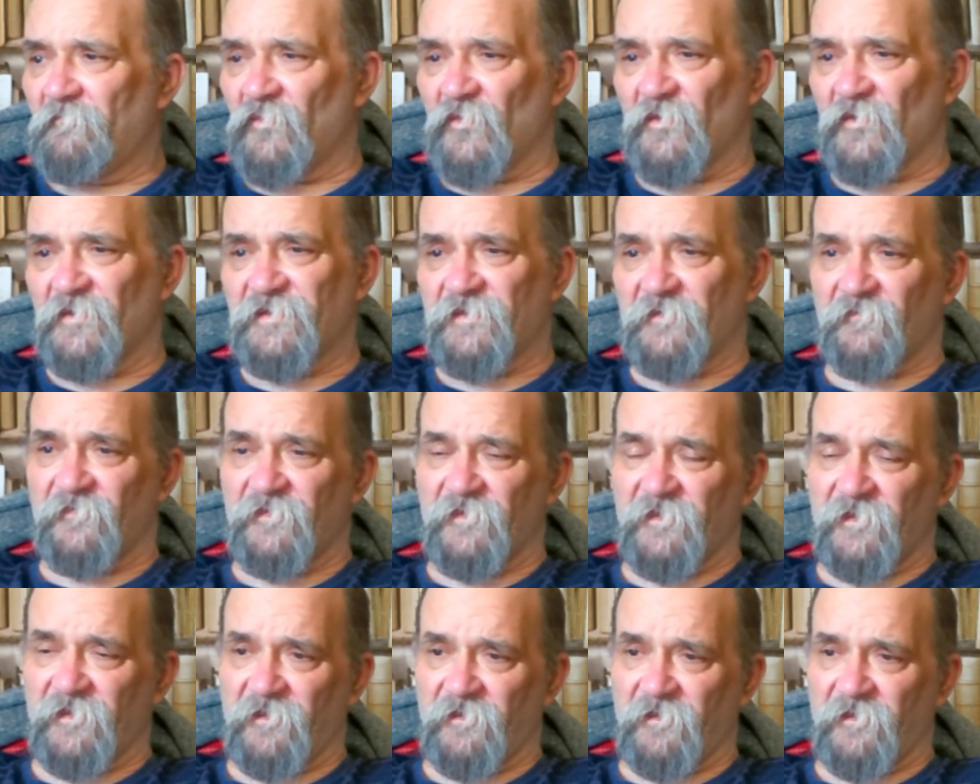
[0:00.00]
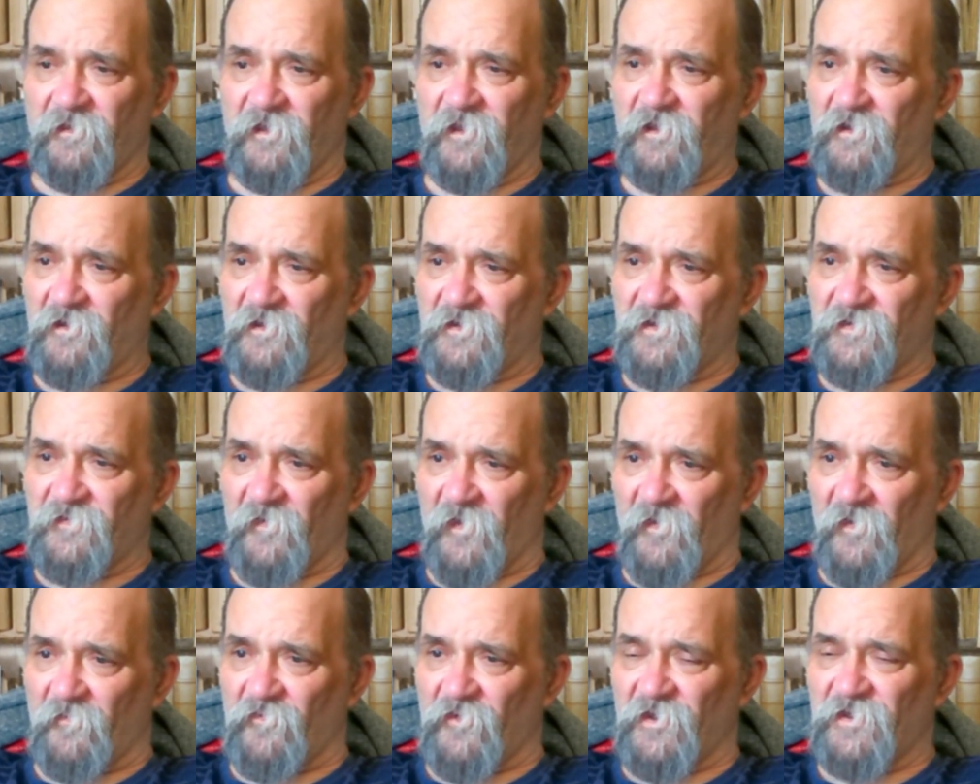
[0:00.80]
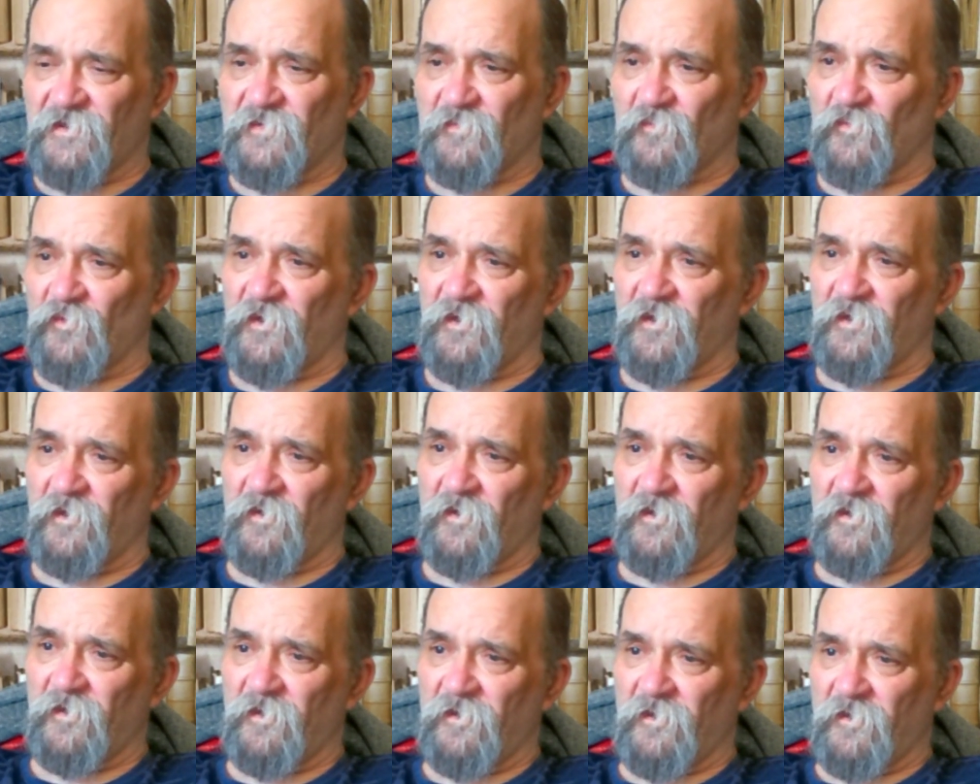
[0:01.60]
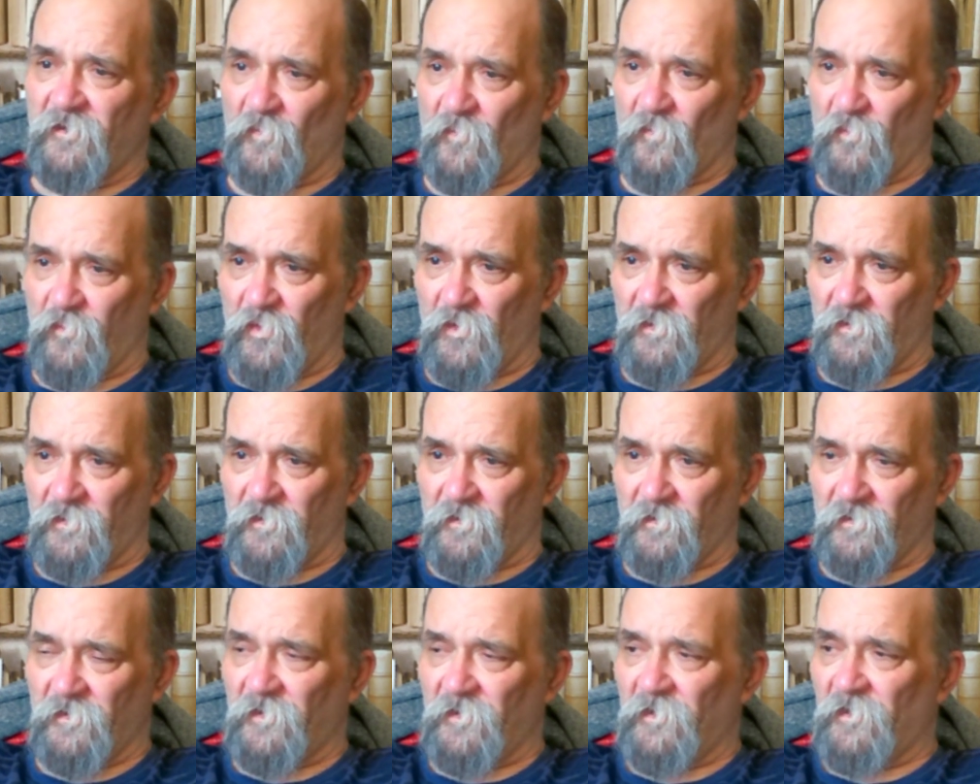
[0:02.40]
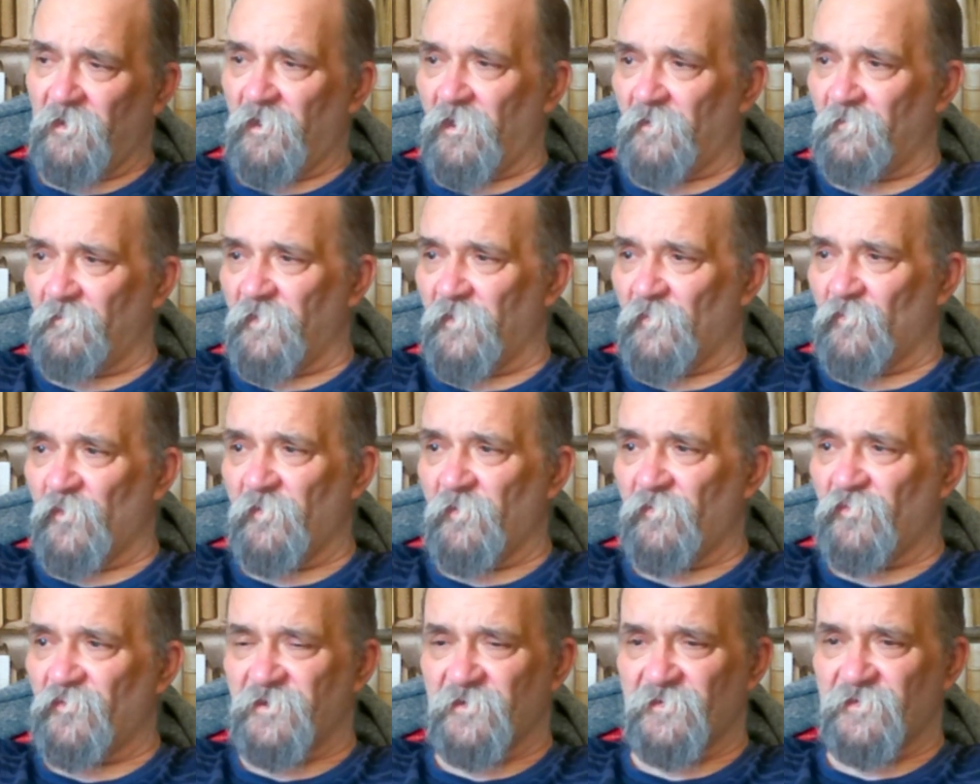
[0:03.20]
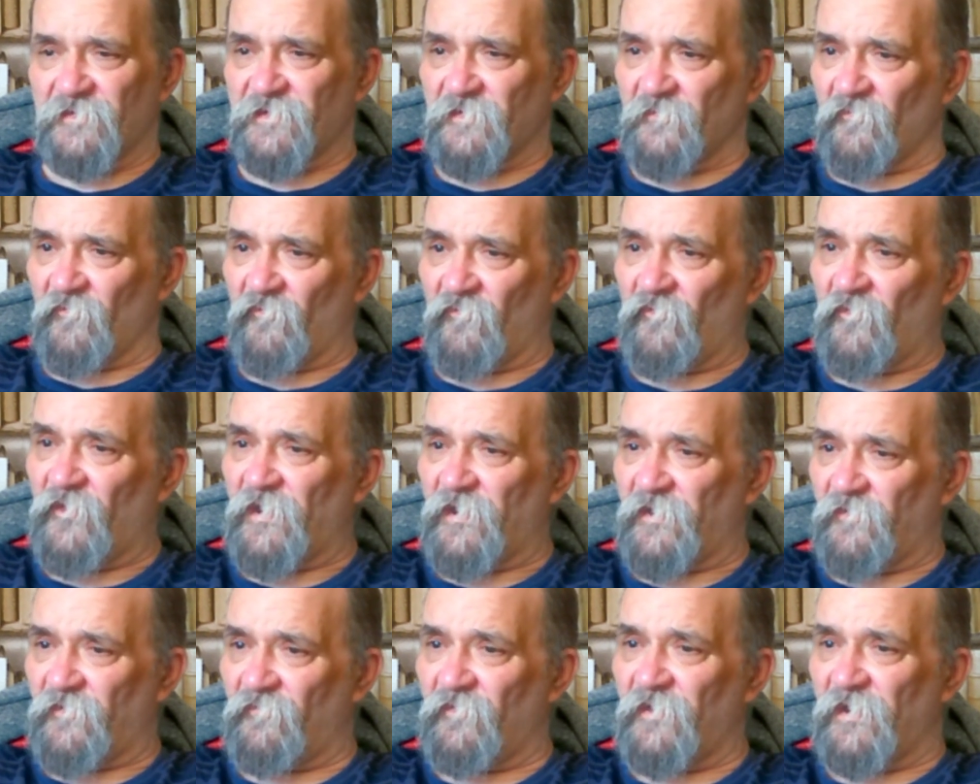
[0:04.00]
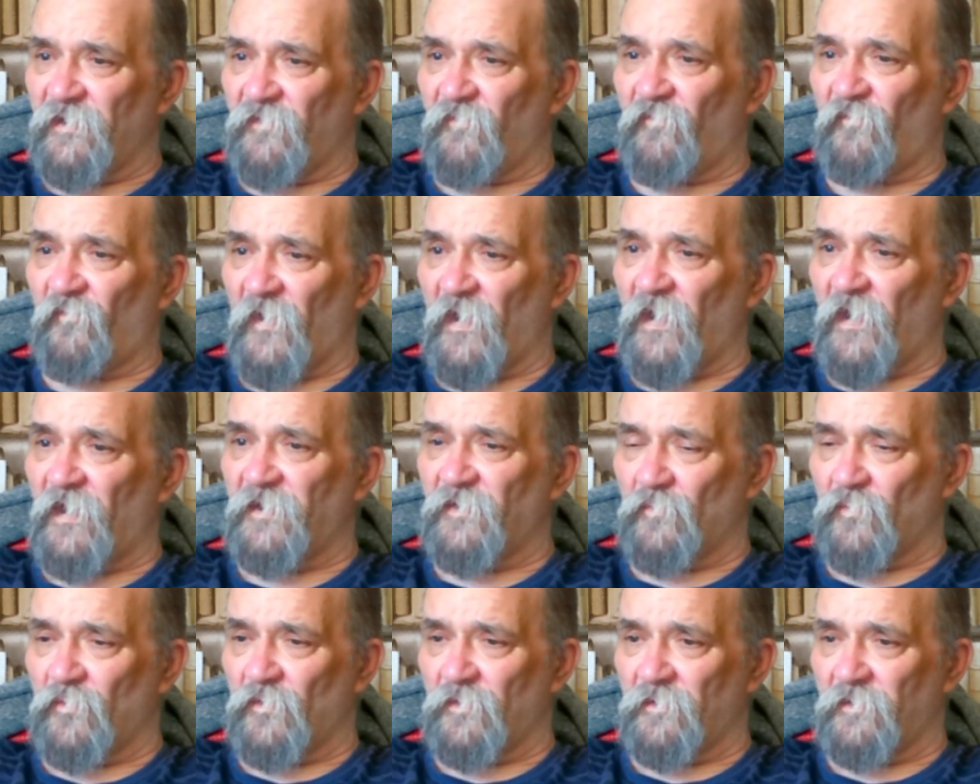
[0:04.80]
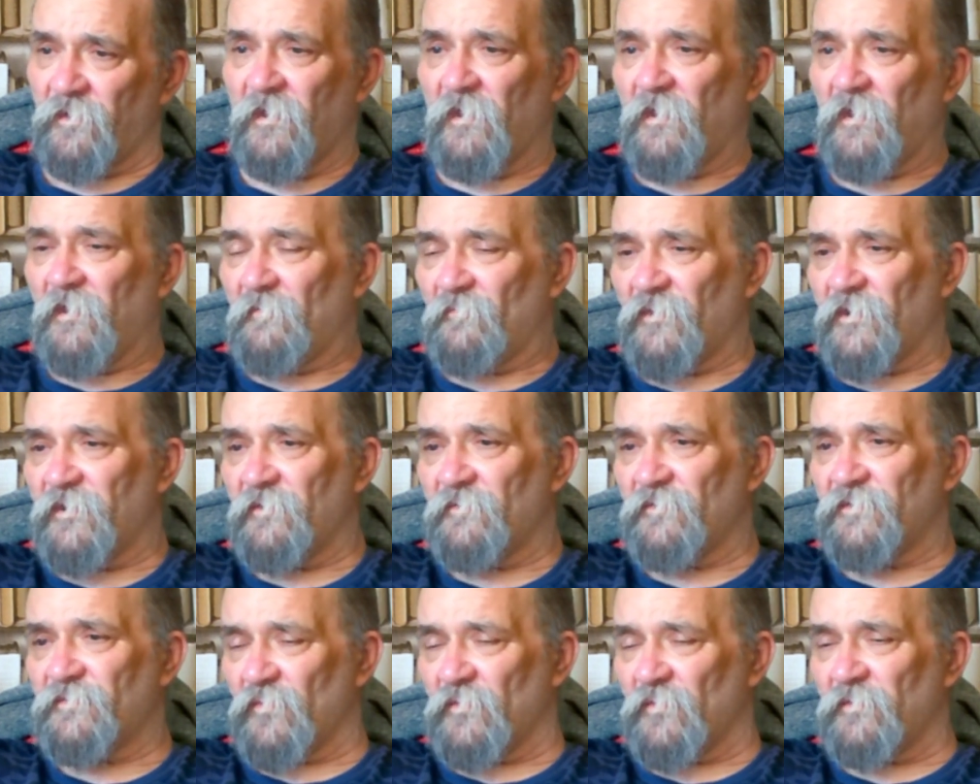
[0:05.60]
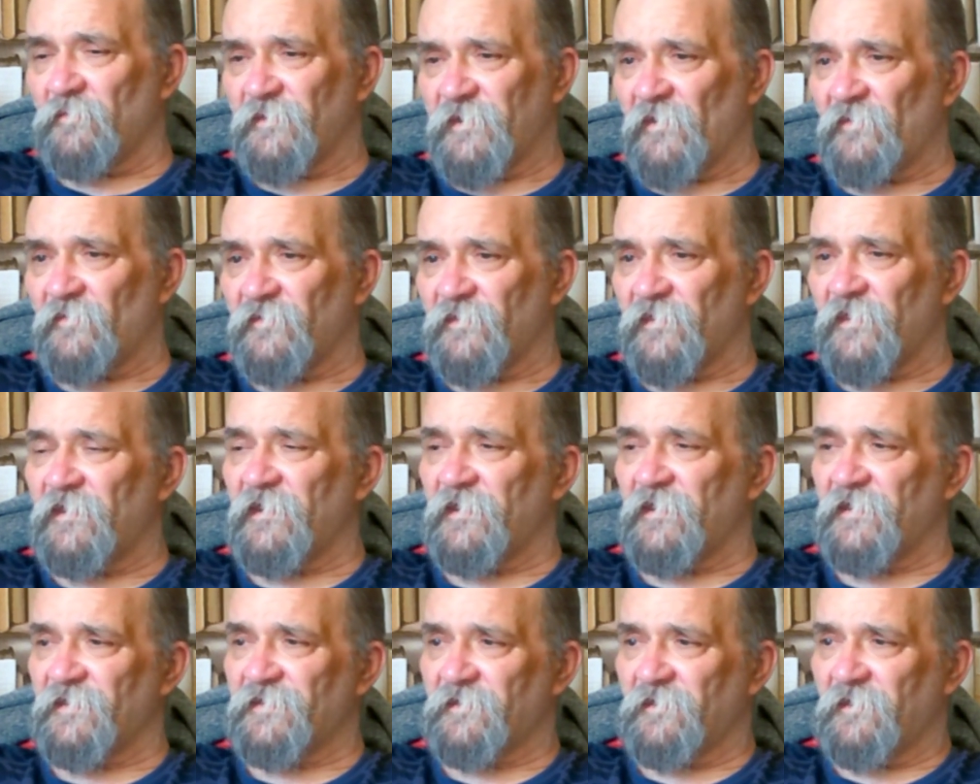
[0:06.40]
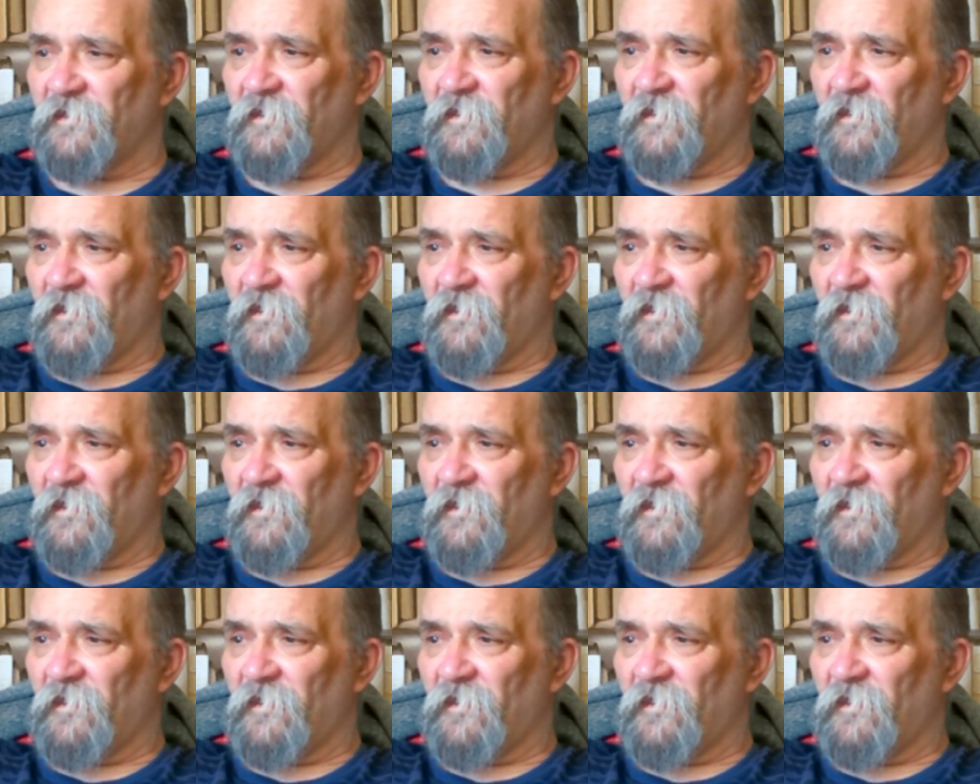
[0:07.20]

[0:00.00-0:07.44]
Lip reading: Most of the English fabrics were wool. I mean, we produced some really, really fine wool, but it was wool nonetheless.